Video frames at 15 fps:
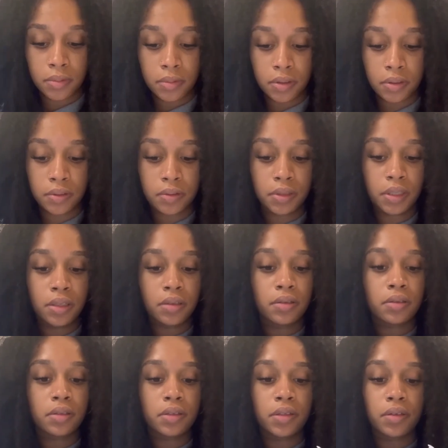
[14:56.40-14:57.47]
All right,
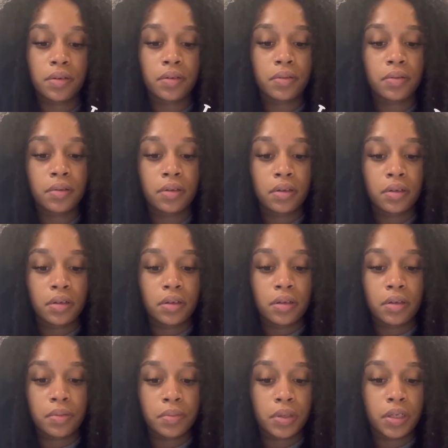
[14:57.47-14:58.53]
so
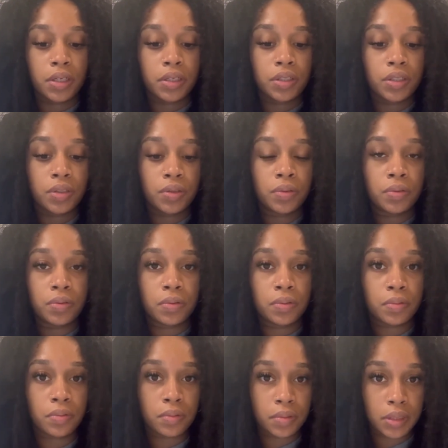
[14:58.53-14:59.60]
I'm going to
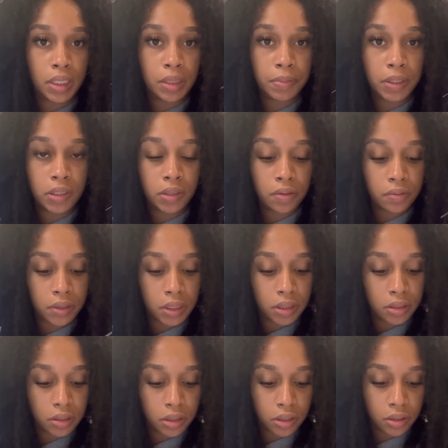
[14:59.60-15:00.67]
take my
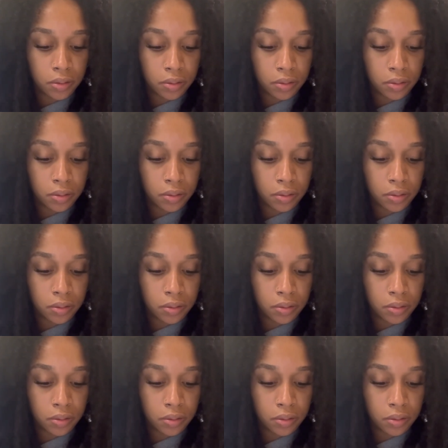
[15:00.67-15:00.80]
syringe